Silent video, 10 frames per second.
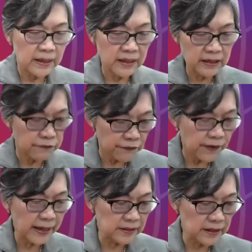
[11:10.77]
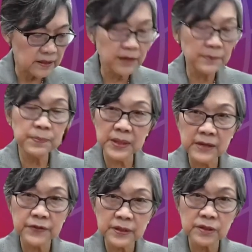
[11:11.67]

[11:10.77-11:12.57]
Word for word: In fact, the belief in the